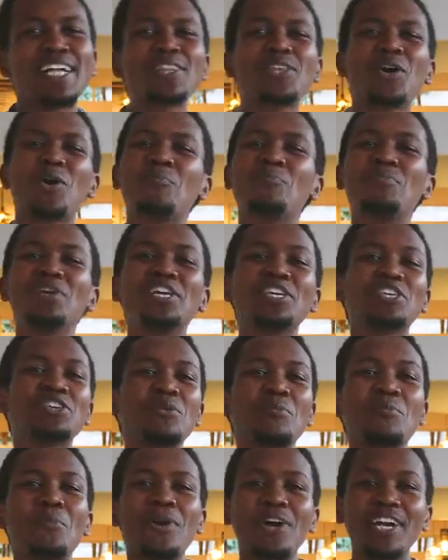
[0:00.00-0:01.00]
they'll bring
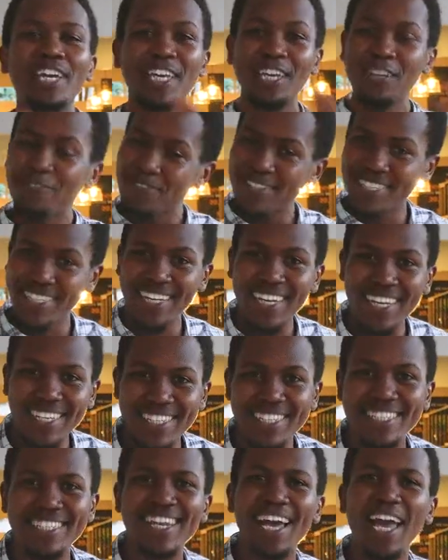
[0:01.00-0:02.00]
you more gifts
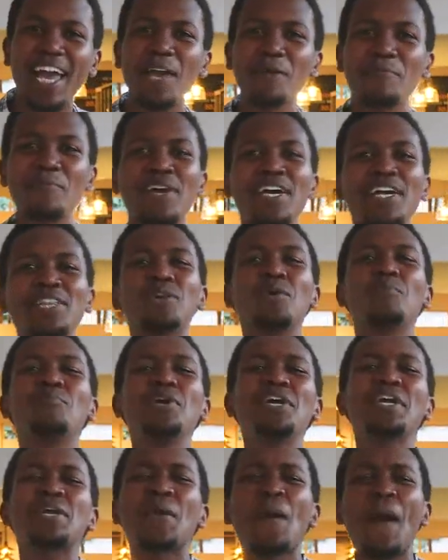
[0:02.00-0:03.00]
next time, they'll
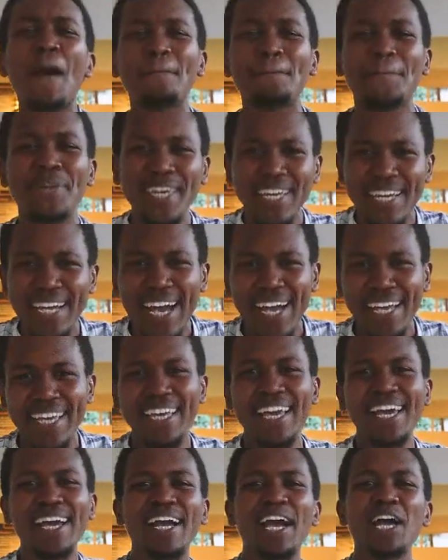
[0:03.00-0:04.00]
bring you a bigger
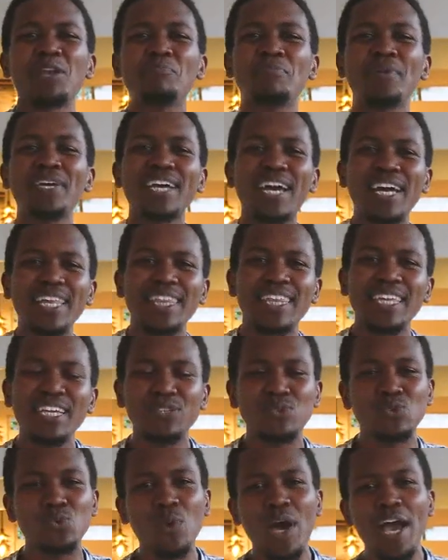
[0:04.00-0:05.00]
cake and bigger
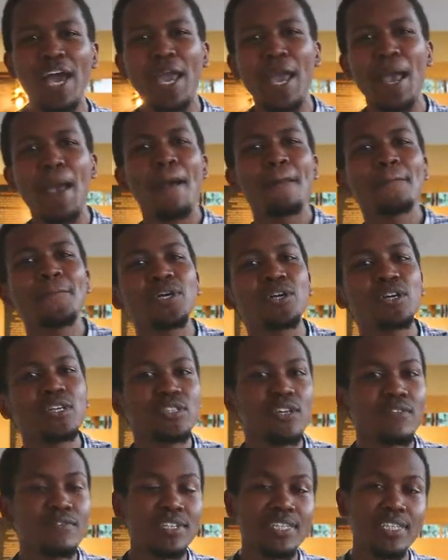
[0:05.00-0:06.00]
things. Why?
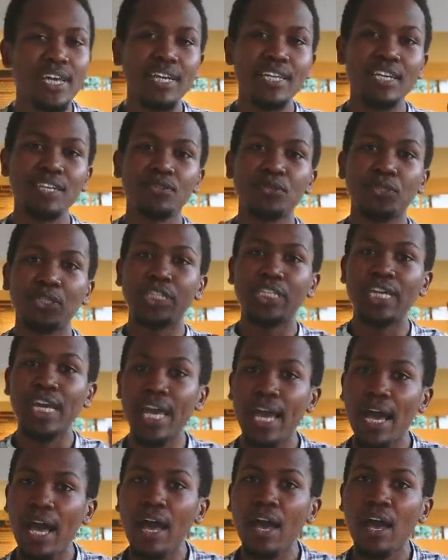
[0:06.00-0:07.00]
Because you've decided to
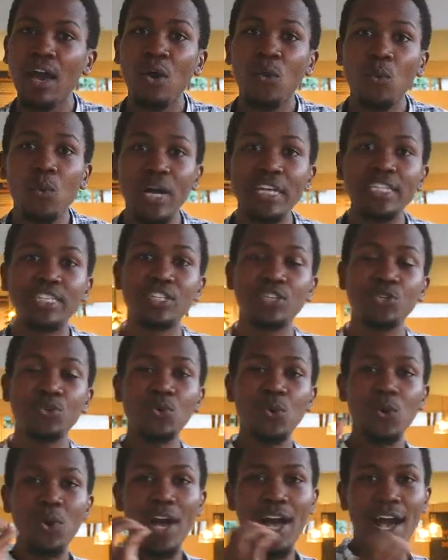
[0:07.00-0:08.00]
share what
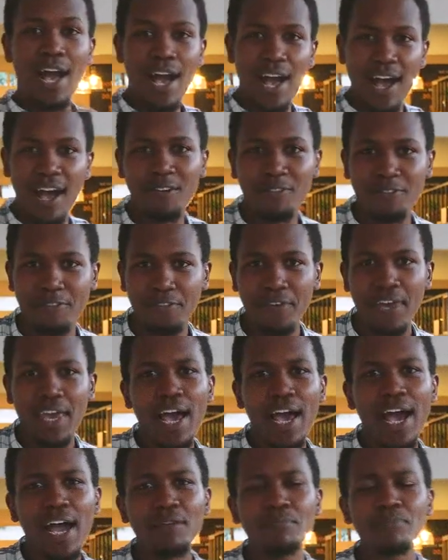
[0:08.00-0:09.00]
you have.
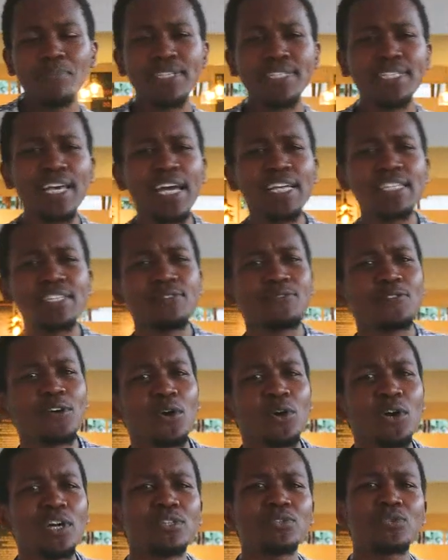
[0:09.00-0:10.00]
And besides, if
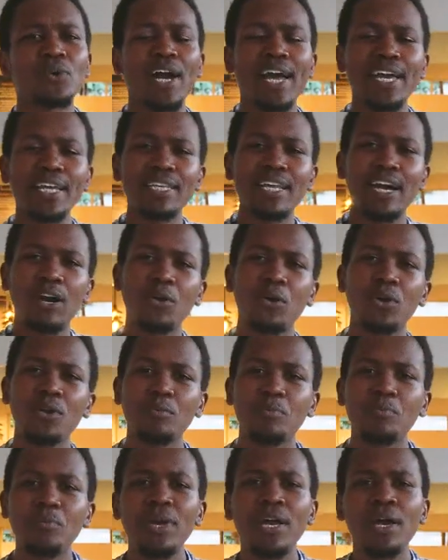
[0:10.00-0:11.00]
you're going to hide the
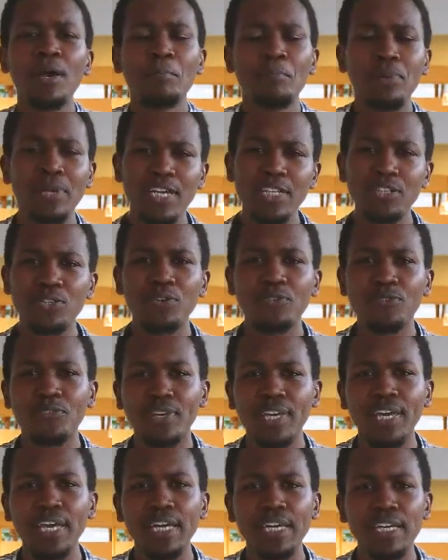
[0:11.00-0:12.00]
whole plate of
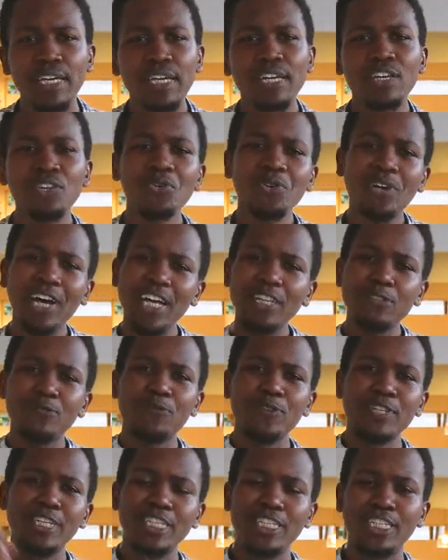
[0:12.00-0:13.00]
cake, you can't
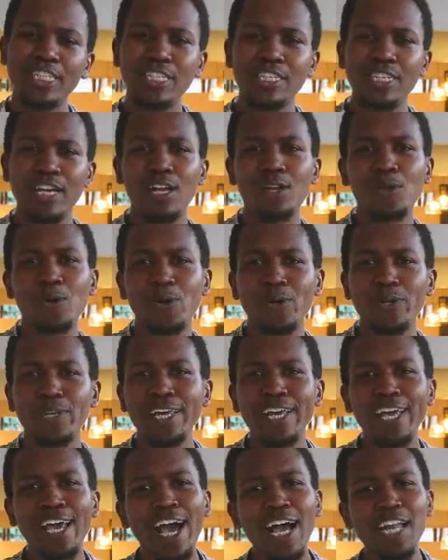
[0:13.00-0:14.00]
finish it alone.
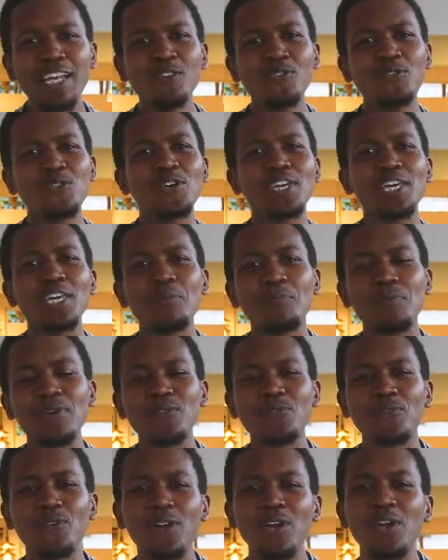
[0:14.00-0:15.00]
And if you keep
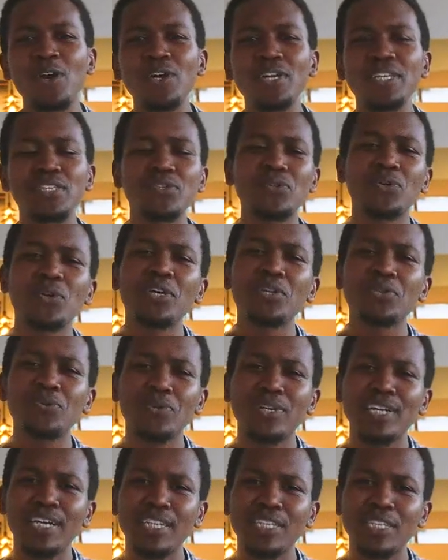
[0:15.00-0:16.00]
it for long, it's going to
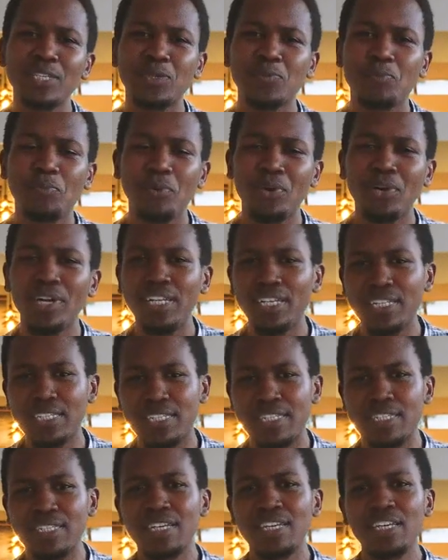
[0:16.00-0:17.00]
get spoiled.
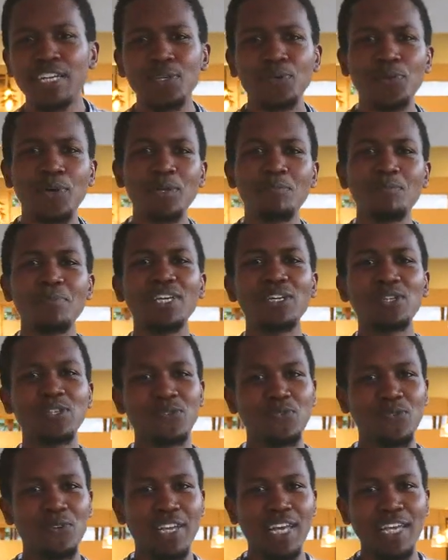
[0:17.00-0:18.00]
It won't be
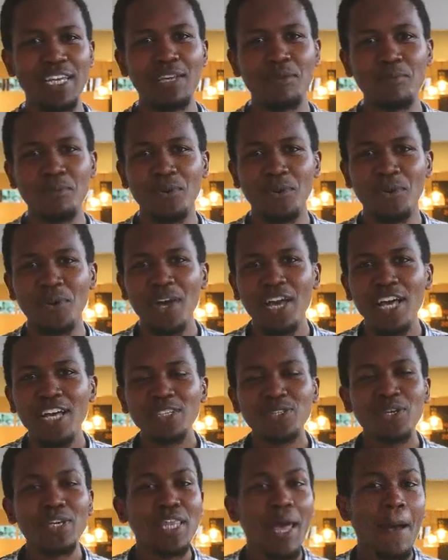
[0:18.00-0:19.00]
useful anymore.
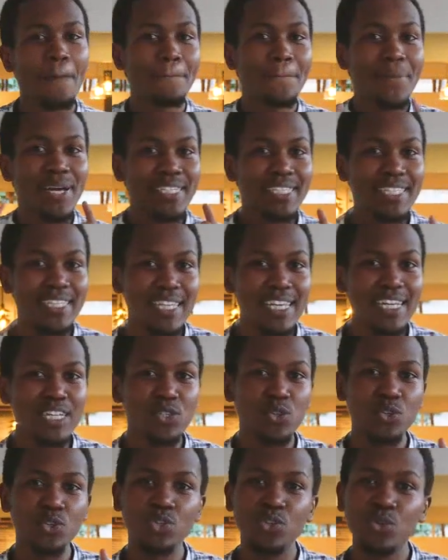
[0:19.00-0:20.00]
So the best thing
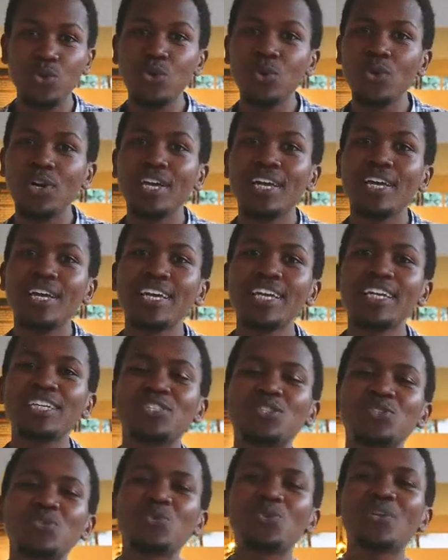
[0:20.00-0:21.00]
to do
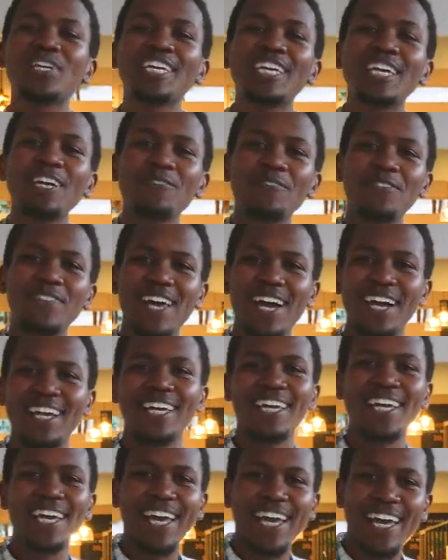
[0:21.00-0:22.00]
is to give the
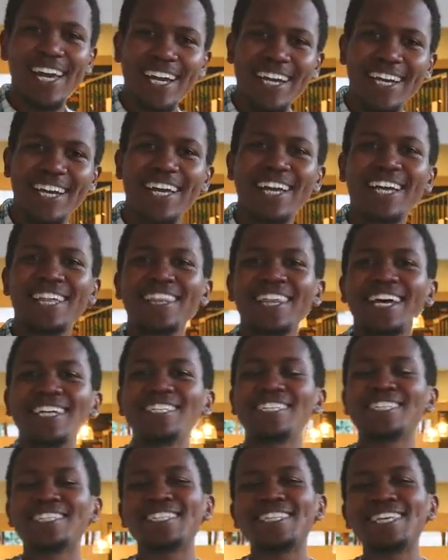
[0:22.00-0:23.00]
cake
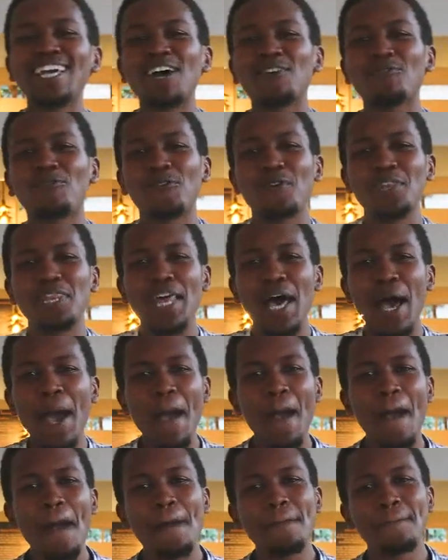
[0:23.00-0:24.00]
that is there for the
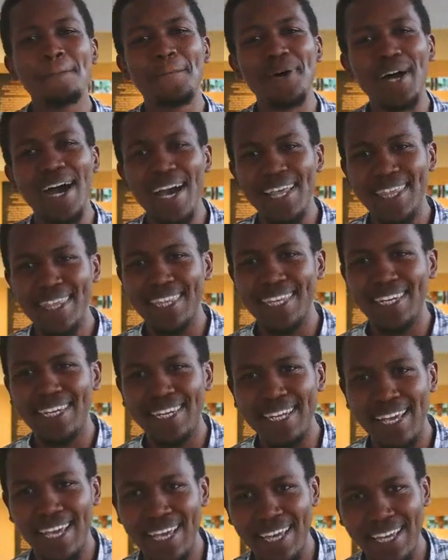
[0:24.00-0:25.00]

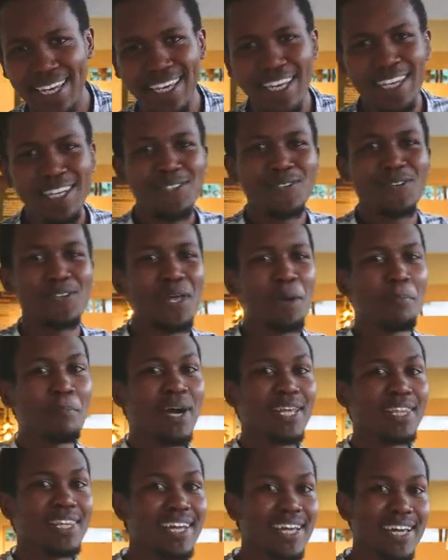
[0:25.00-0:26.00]
birthday. So the
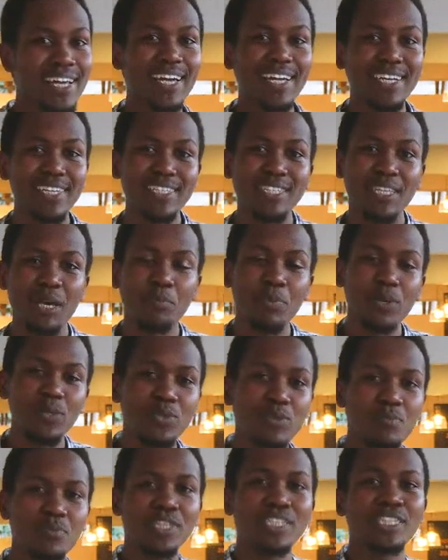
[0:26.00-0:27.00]
birthday cake is
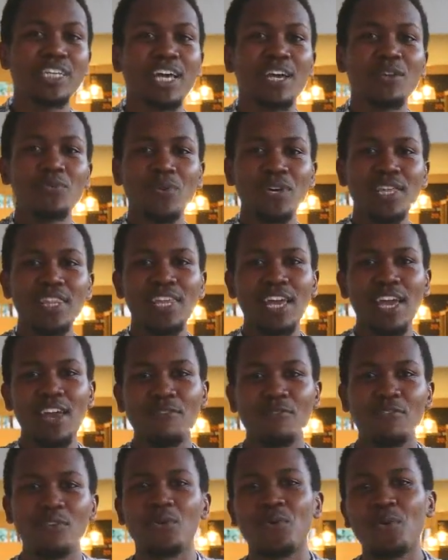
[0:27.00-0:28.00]
supposed to be shared with
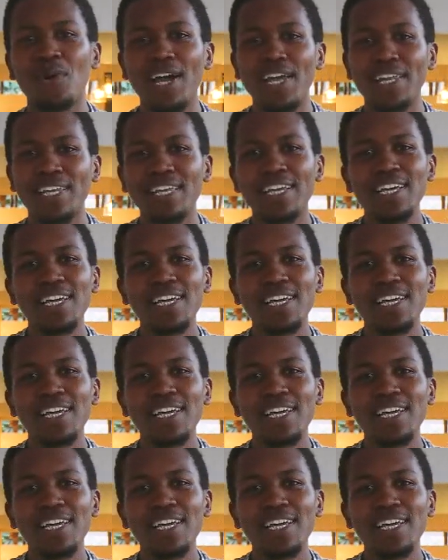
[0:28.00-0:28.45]
everyone.